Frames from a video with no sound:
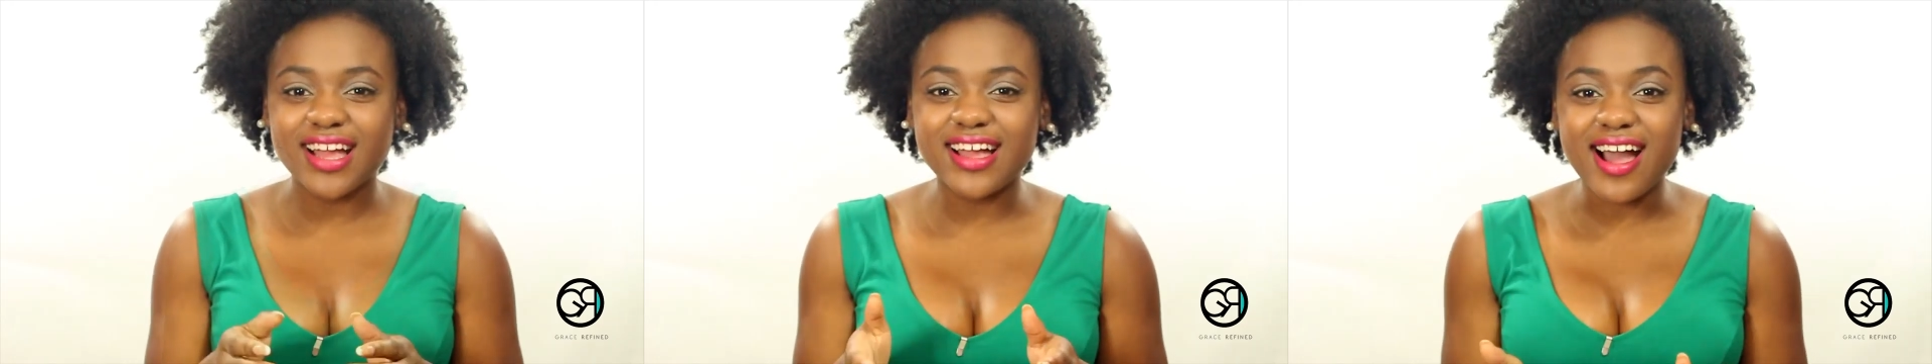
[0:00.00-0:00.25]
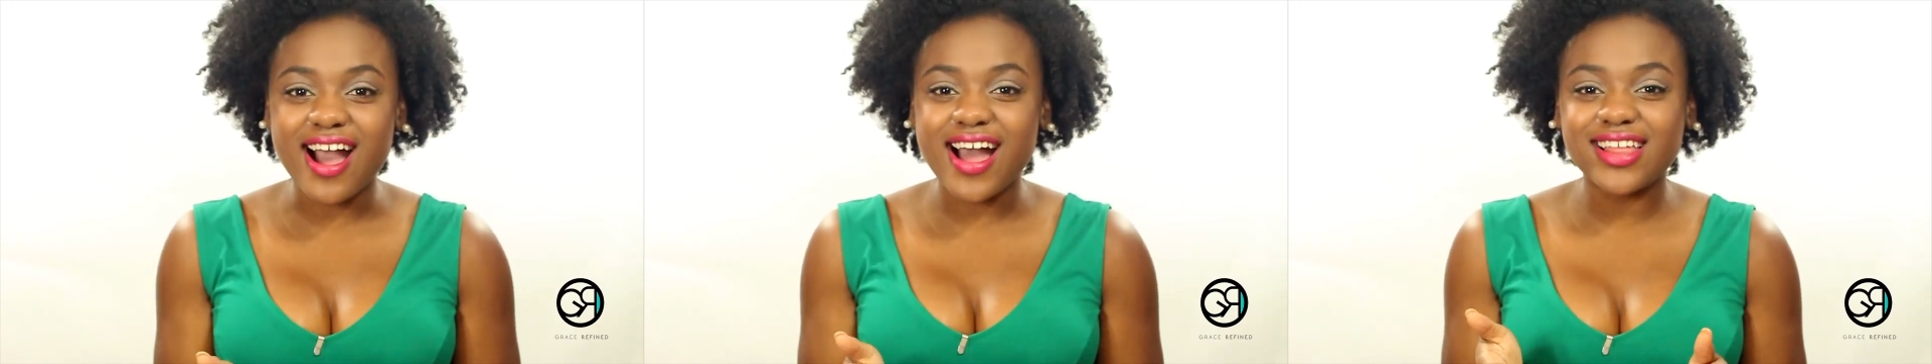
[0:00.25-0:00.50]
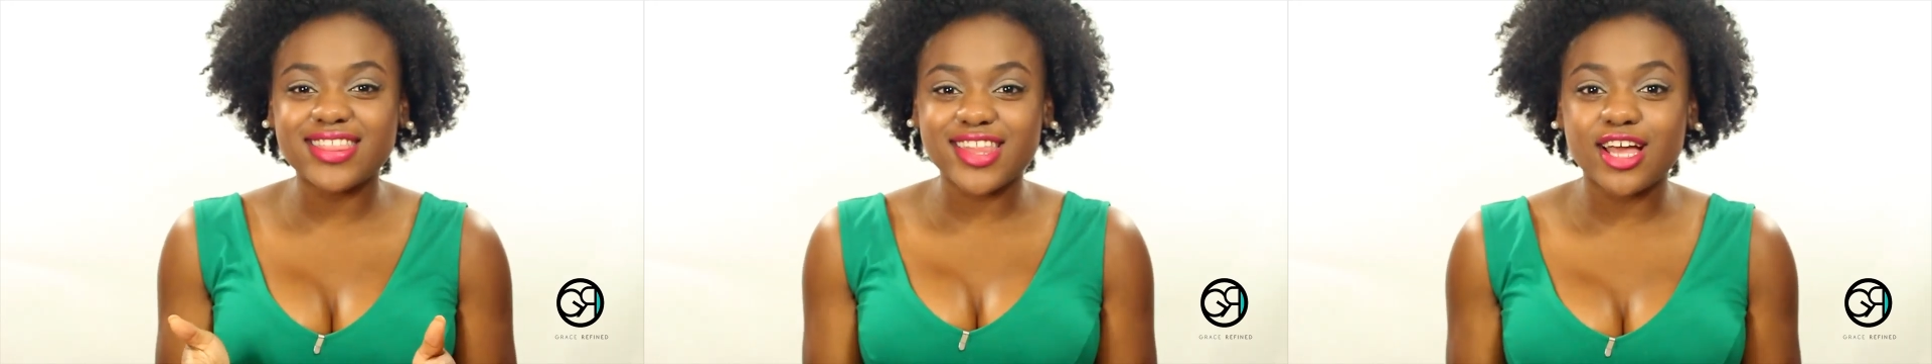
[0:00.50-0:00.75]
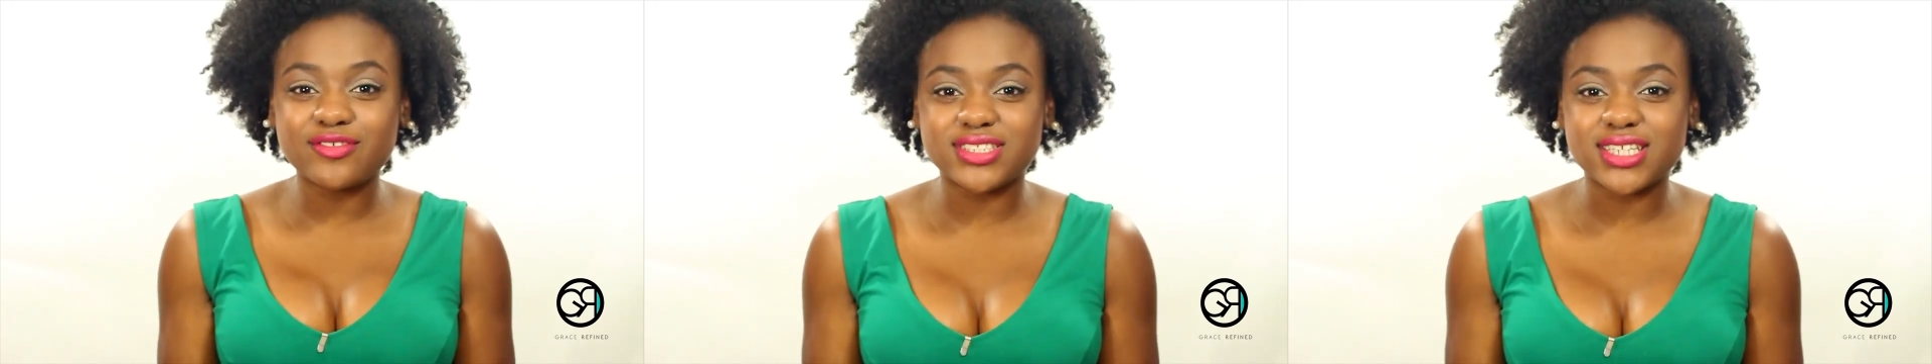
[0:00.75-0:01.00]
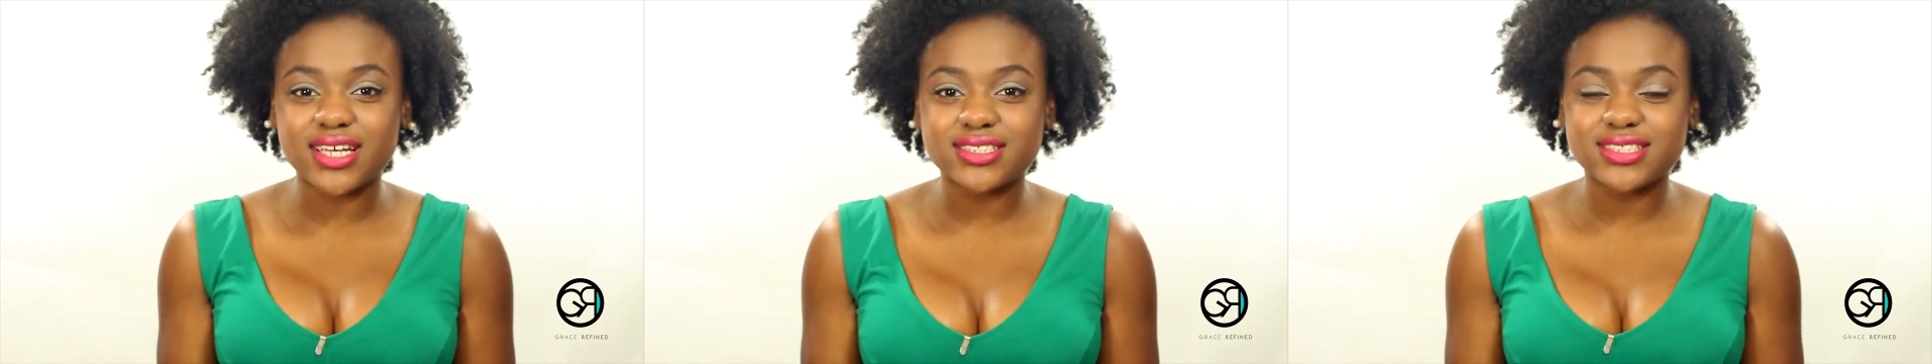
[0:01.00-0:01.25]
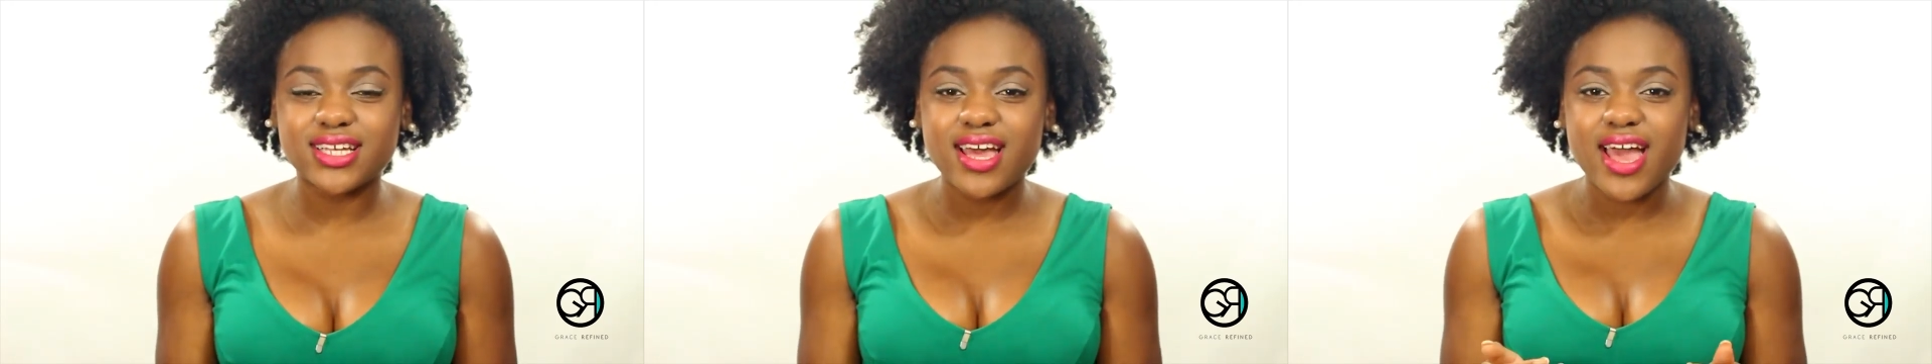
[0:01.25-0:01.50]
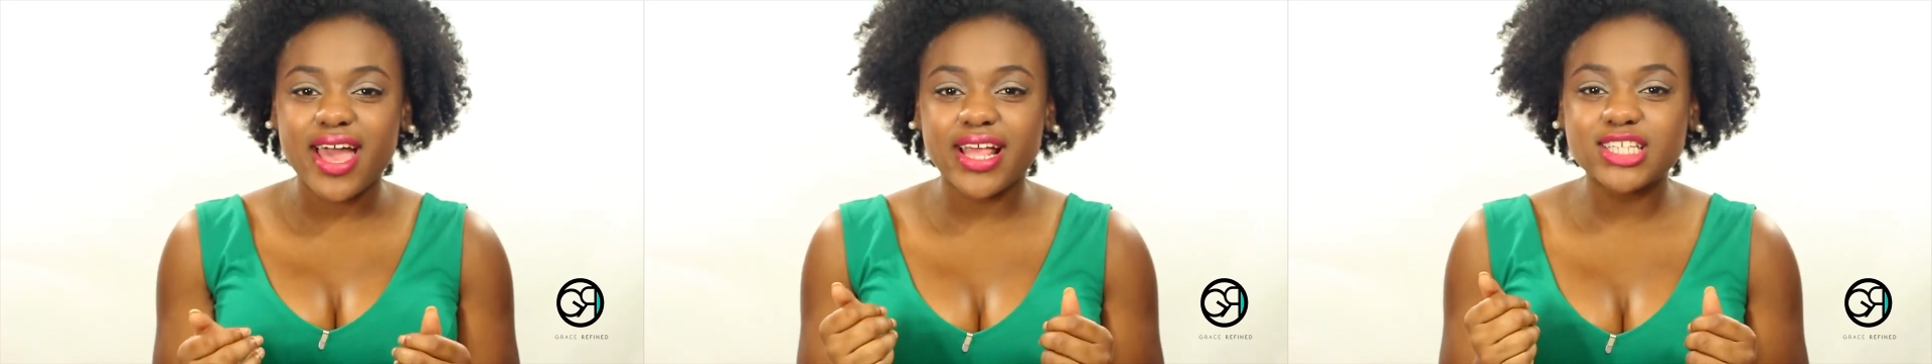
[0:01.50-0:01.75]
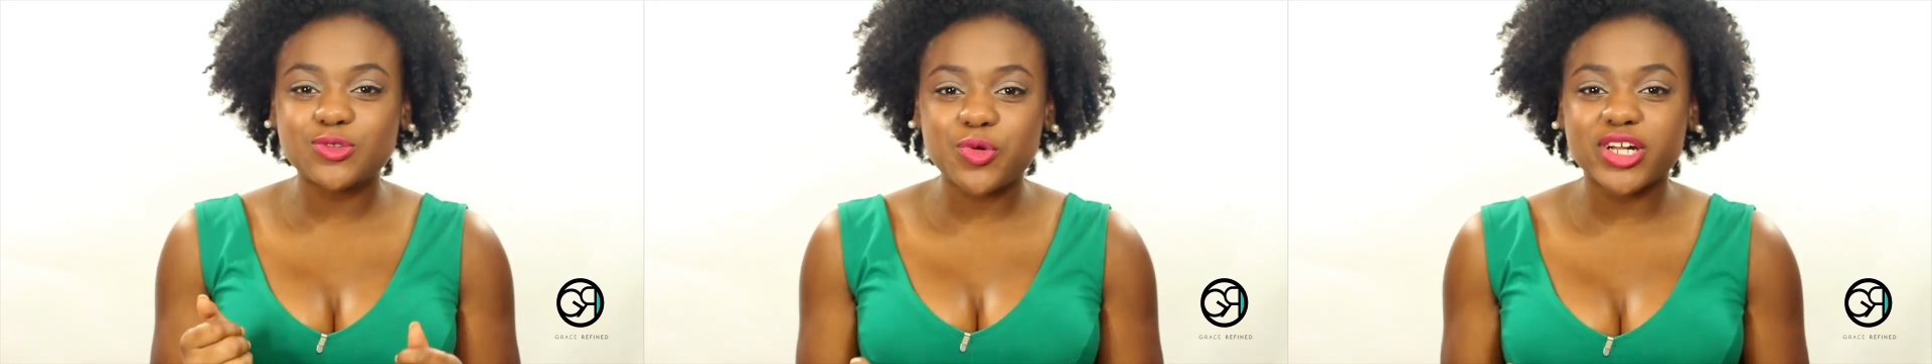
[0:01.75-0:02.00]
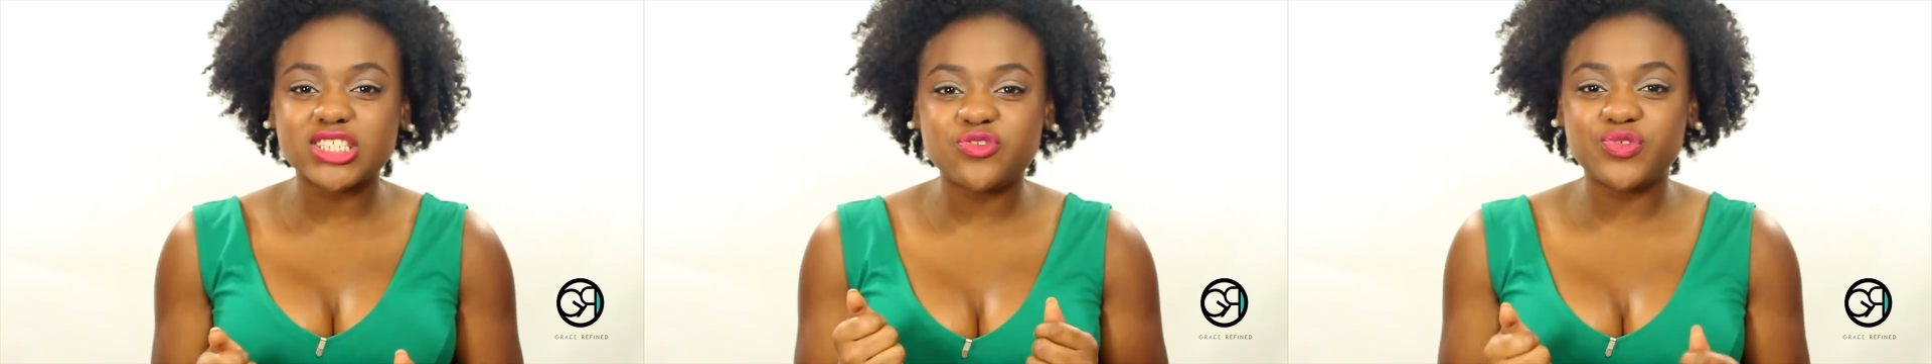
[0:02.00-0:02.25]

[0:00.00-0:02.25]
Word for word: God loves us. And his word is